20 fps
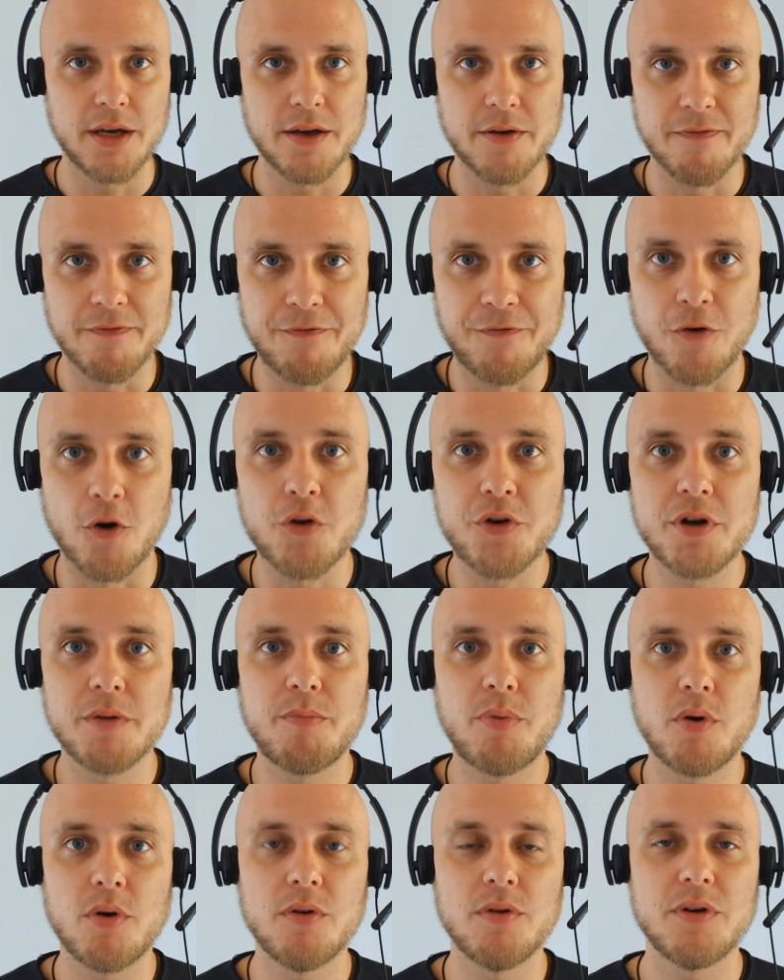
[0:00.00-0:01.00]

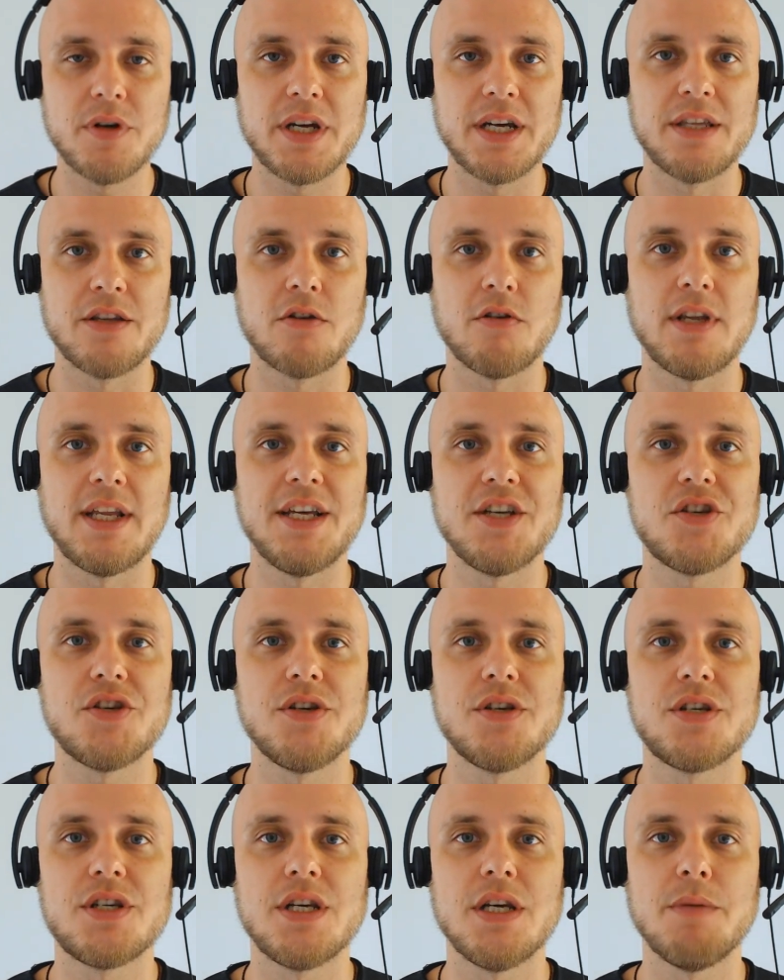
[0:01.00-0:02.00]
vulnerable in a
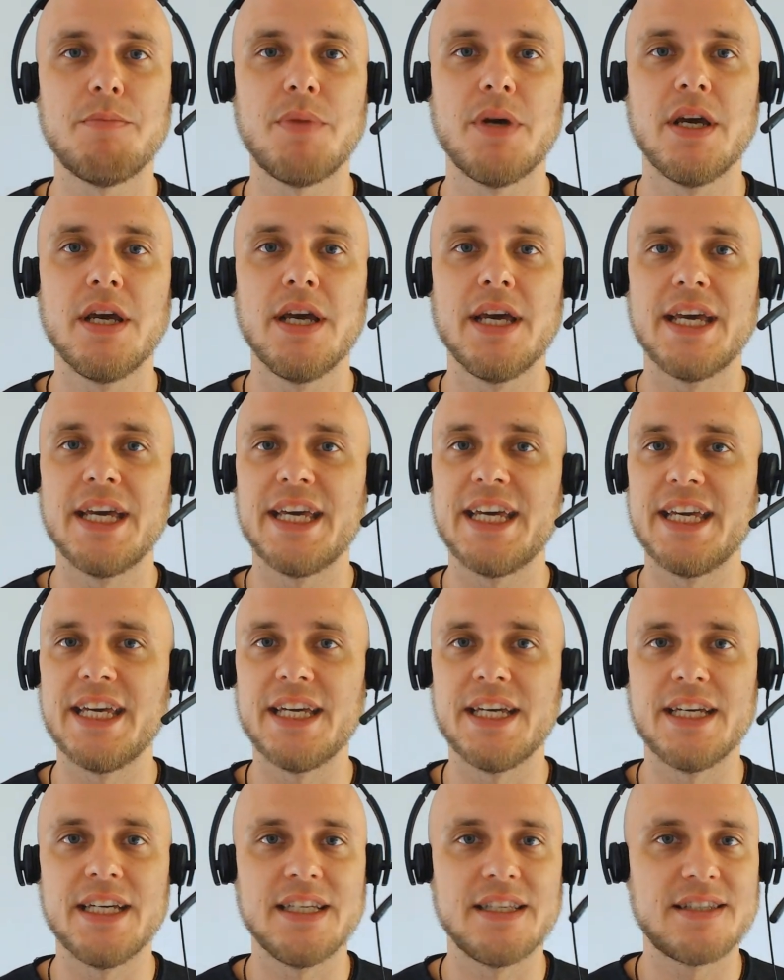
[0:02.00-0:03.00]
relationship
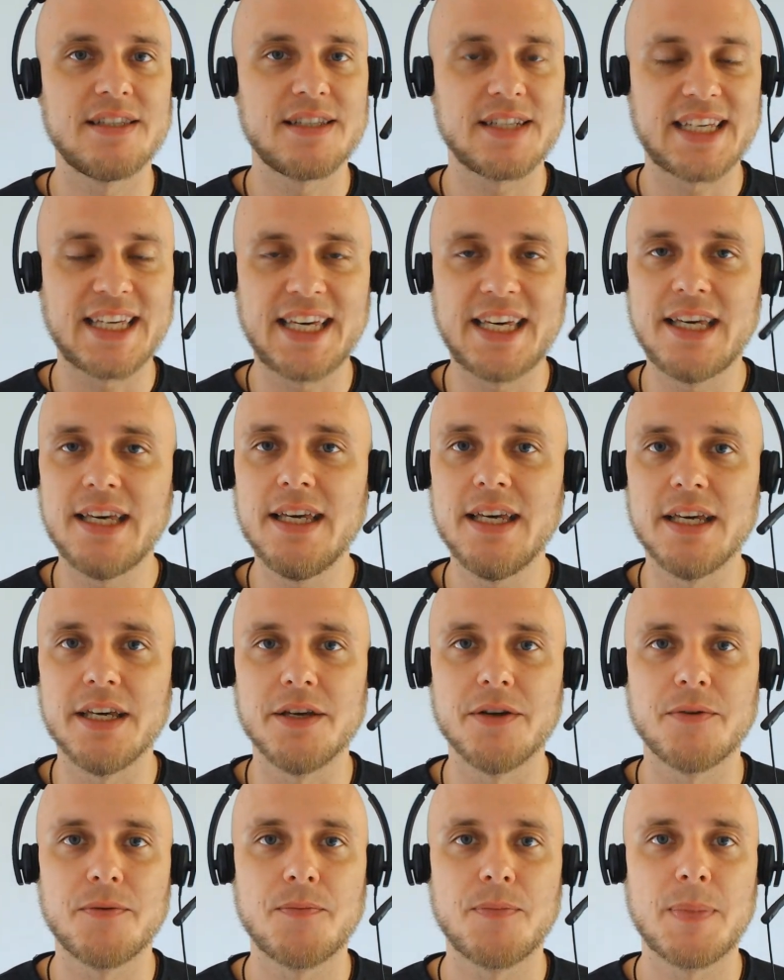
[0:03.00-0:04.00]
is
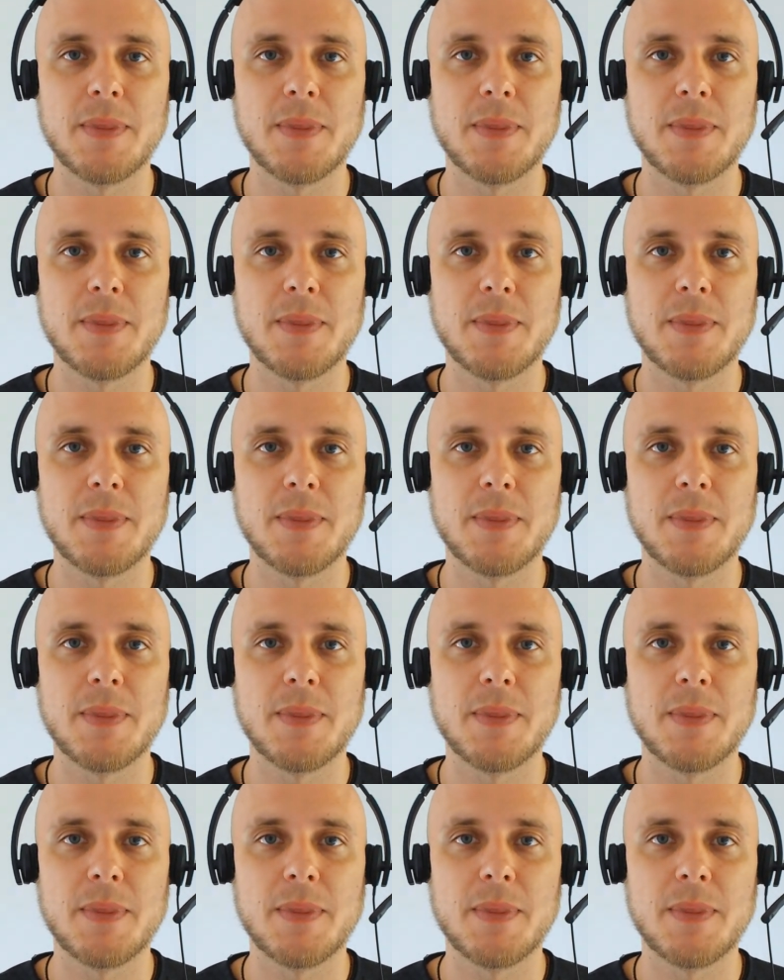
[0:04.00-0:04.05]
key.